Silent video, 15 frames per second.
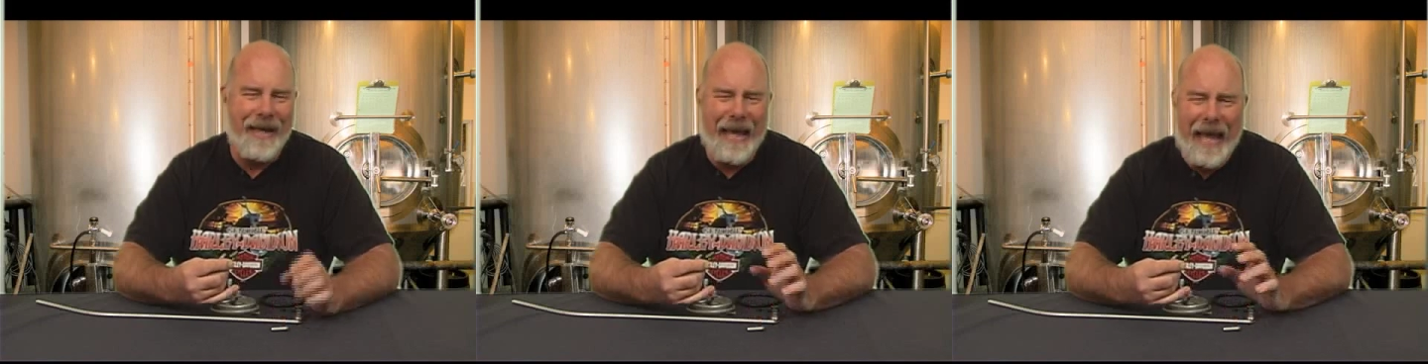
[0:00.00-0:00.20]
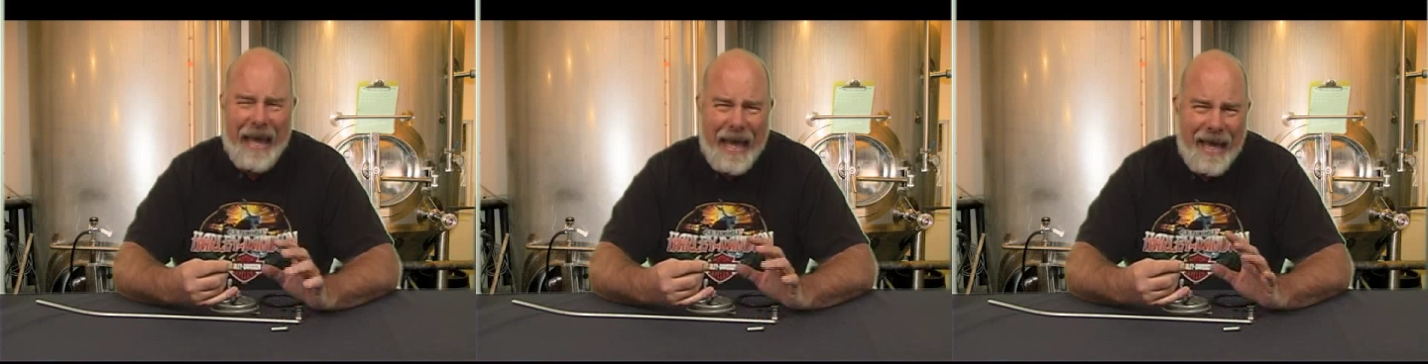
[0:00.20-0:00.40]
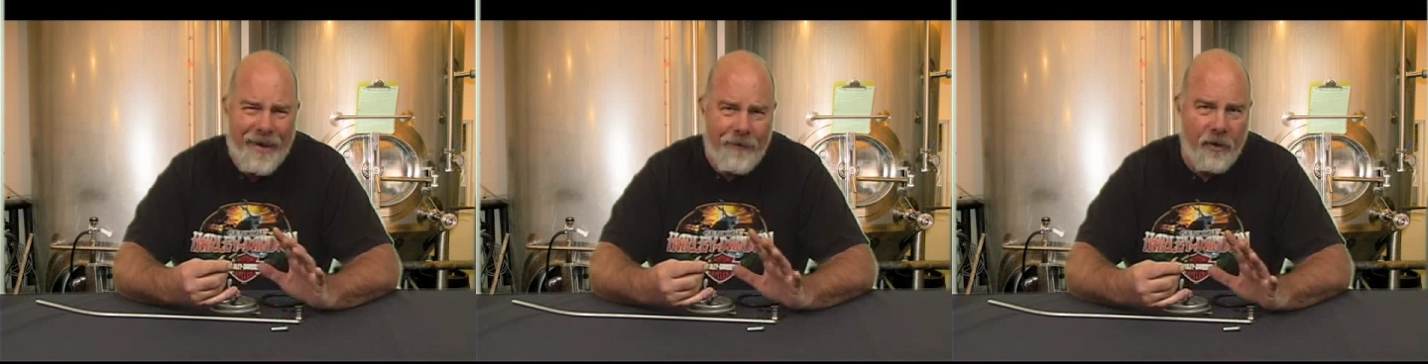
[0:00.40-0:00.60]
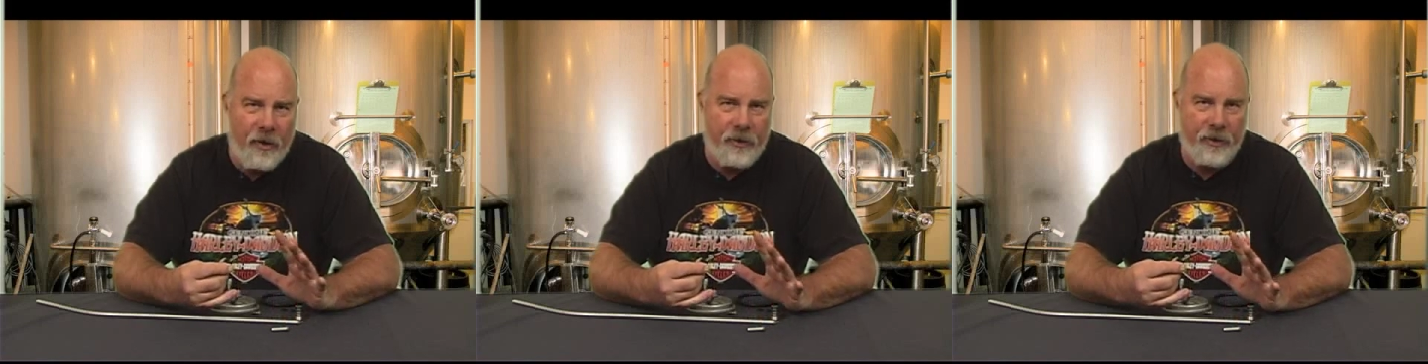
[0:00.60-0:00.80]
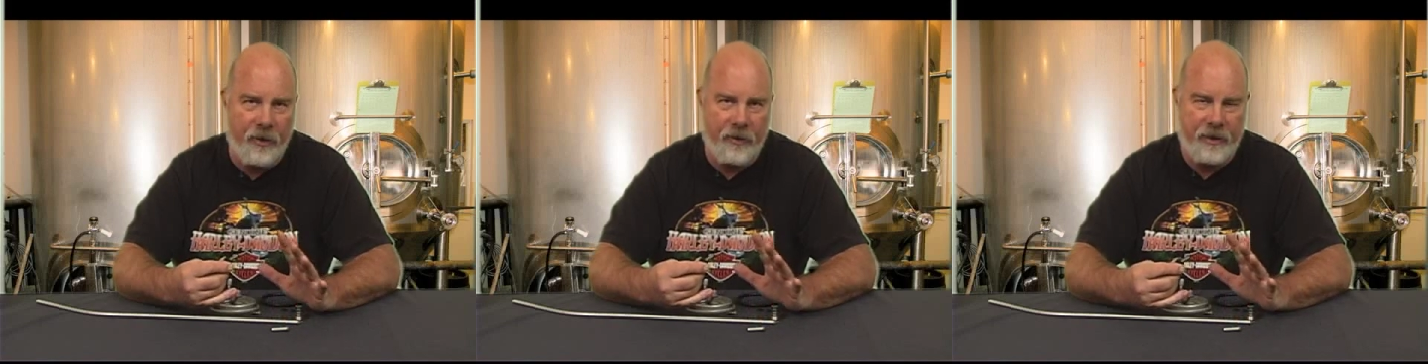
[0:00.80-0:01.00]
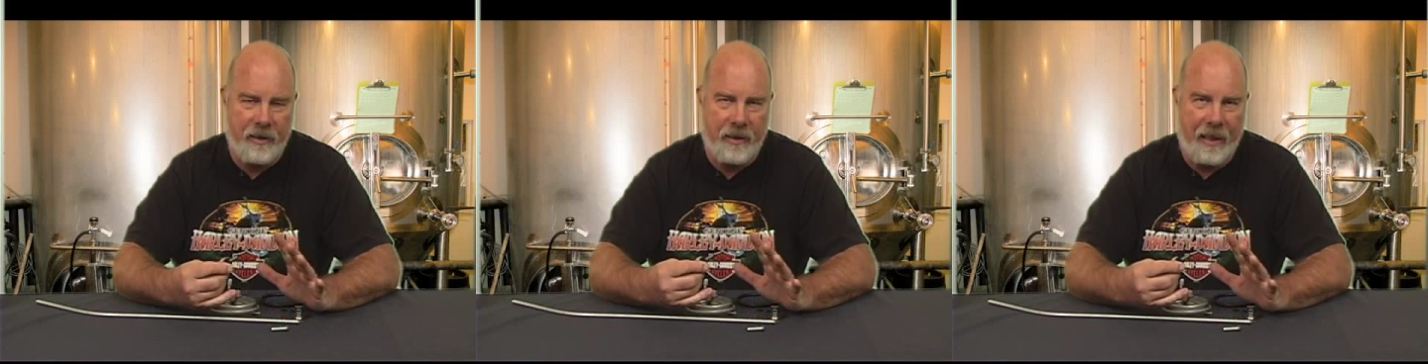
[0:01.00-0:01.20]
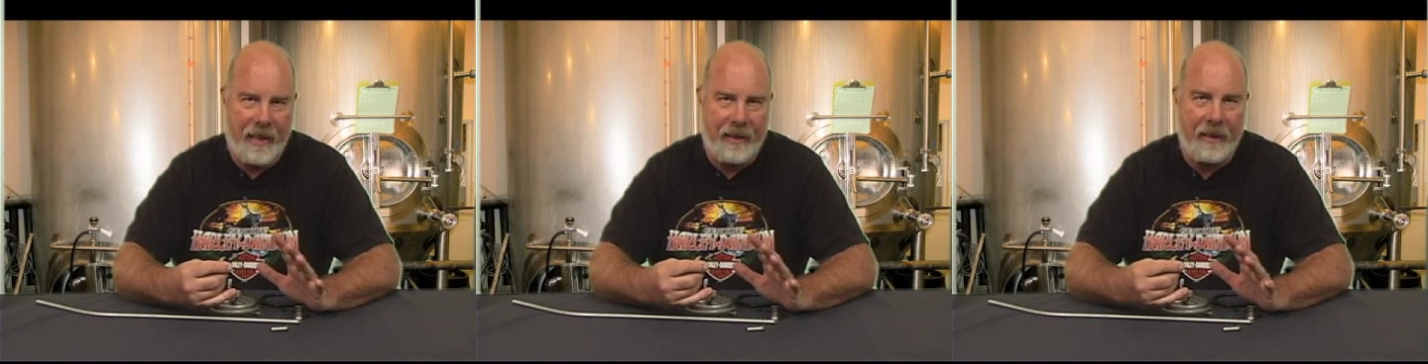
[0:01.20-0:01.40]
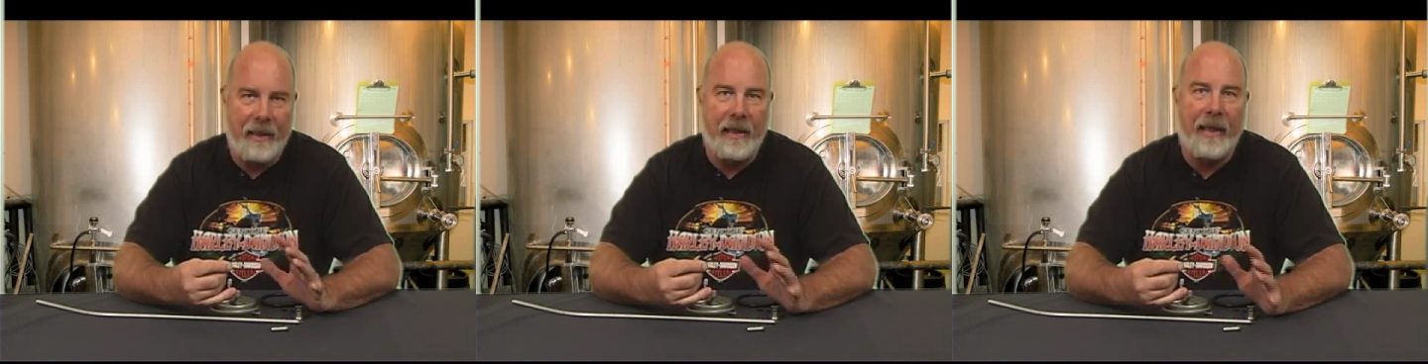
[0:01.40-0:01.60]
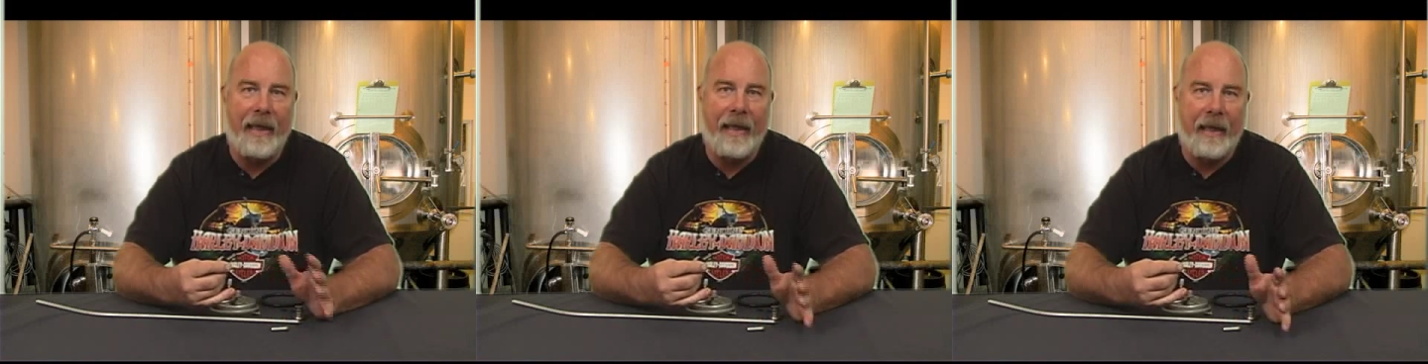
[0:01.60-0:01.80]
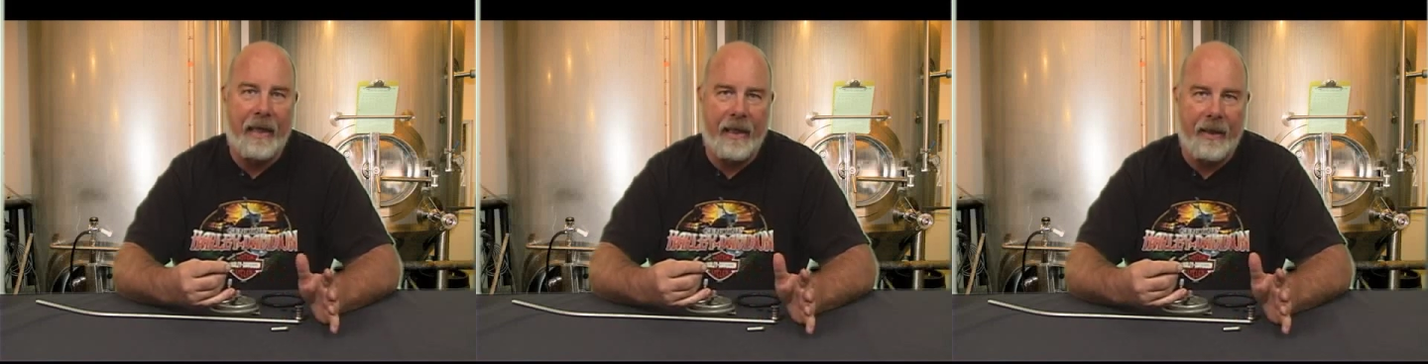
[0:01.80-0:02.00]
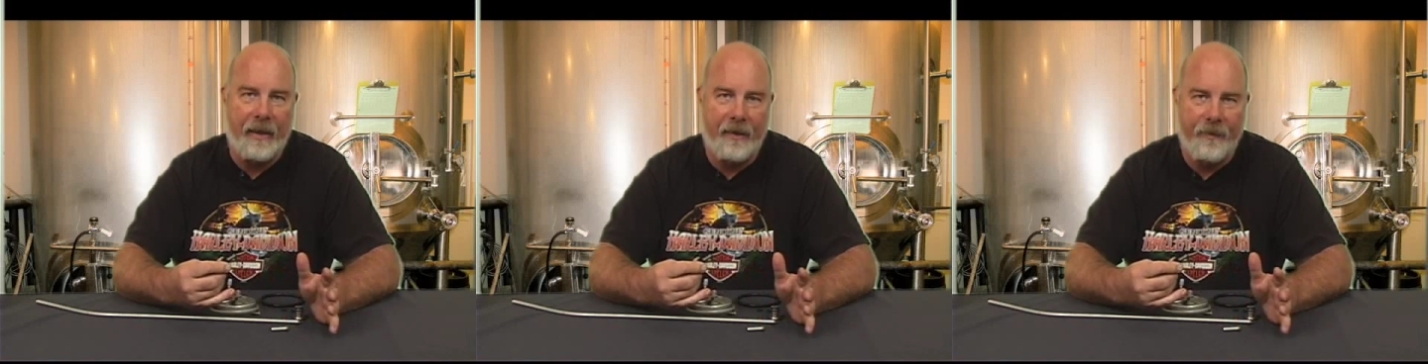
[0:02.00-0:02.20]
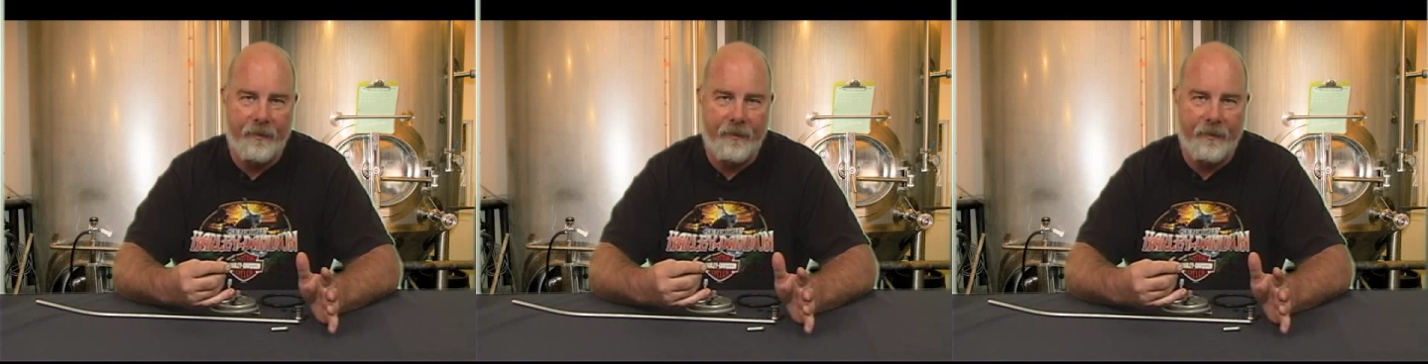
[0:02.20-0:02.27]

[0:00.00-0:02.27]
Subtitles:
ever so slightly leaking.